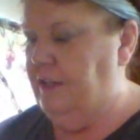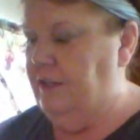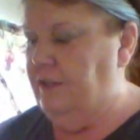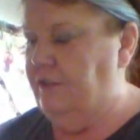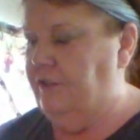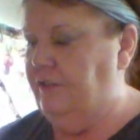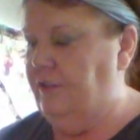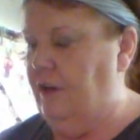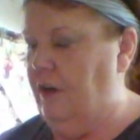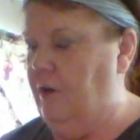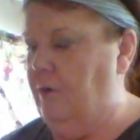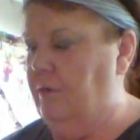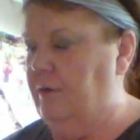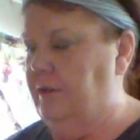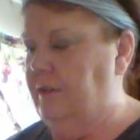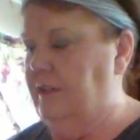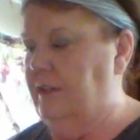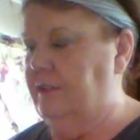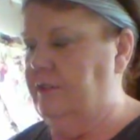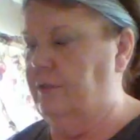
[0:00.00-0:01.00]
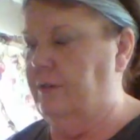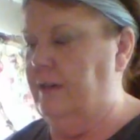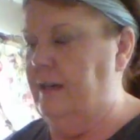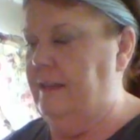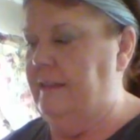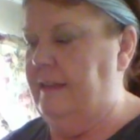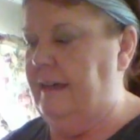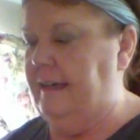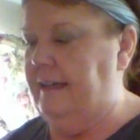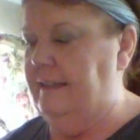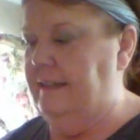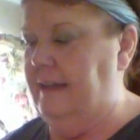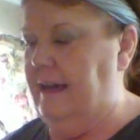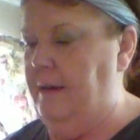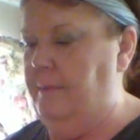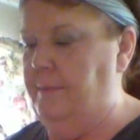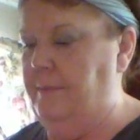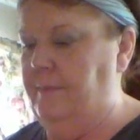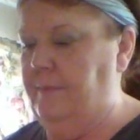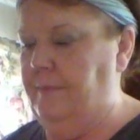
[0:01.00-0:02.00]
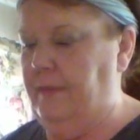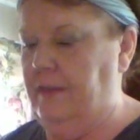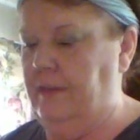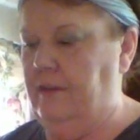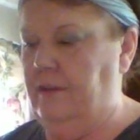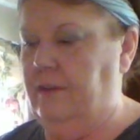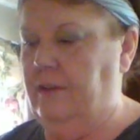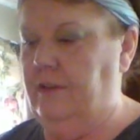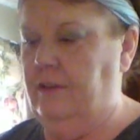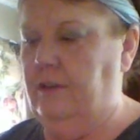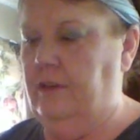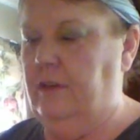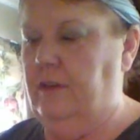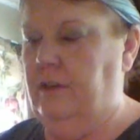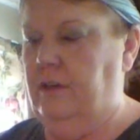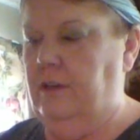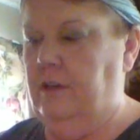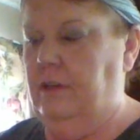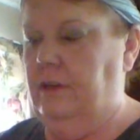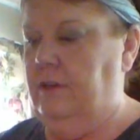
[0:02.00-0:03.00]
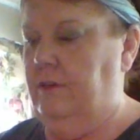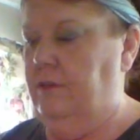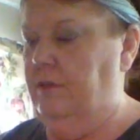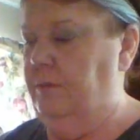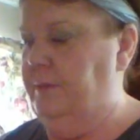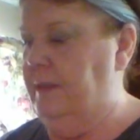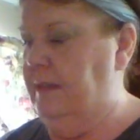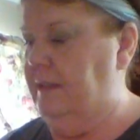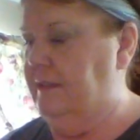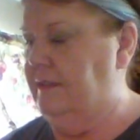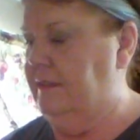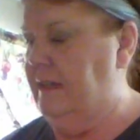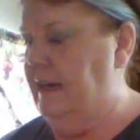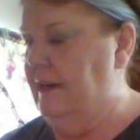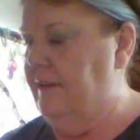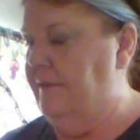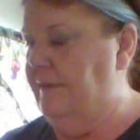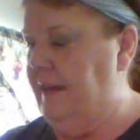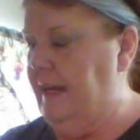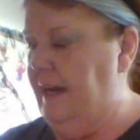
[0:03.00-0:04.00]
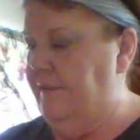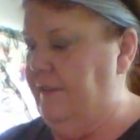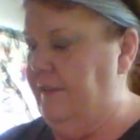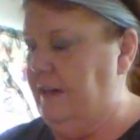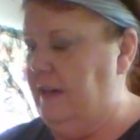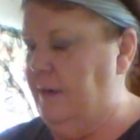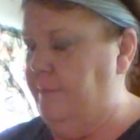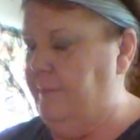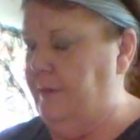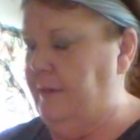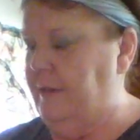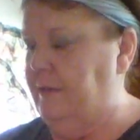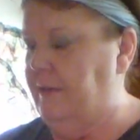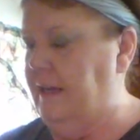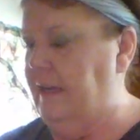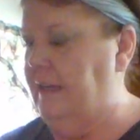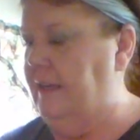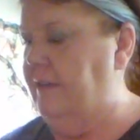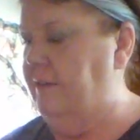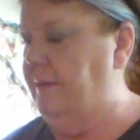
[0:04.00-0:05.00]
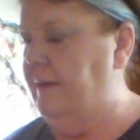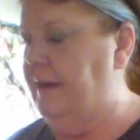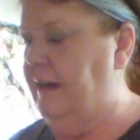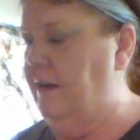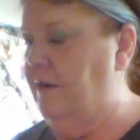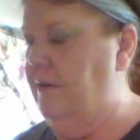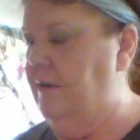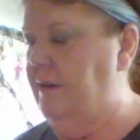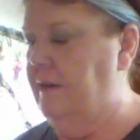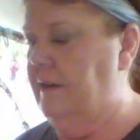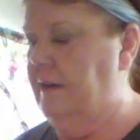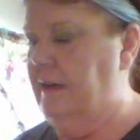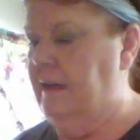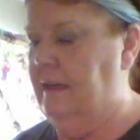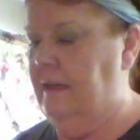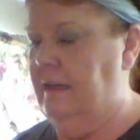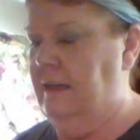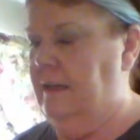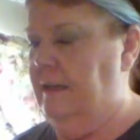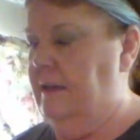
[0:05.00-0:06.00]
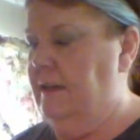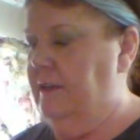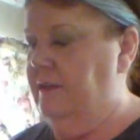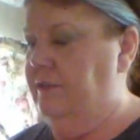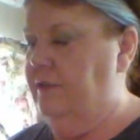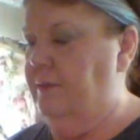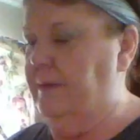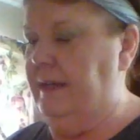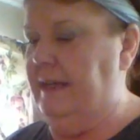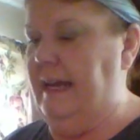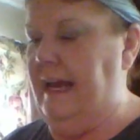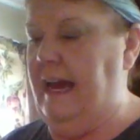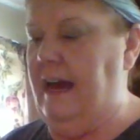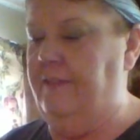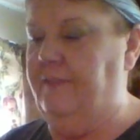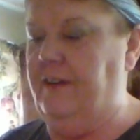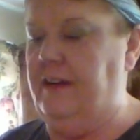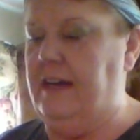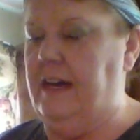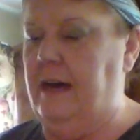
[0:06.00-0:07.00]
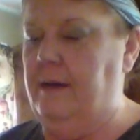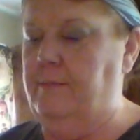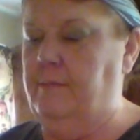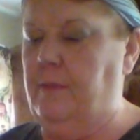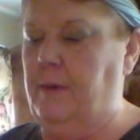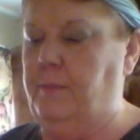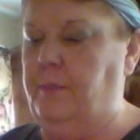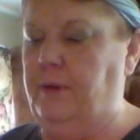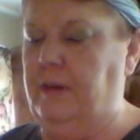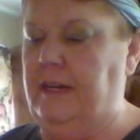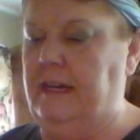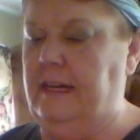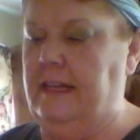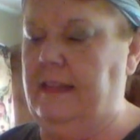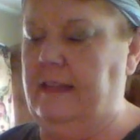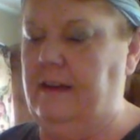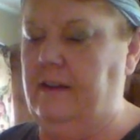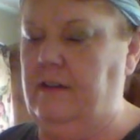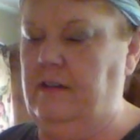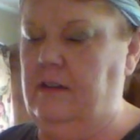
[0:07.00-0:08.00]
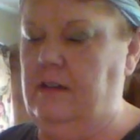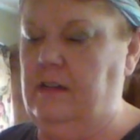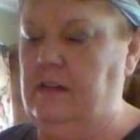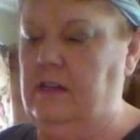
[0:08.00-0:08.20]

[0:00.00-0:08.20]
So it's already thickened up. Oop, that's not even a 1/2 cup. Okay, here we go. So we get a 1/2 cup. We put it in there.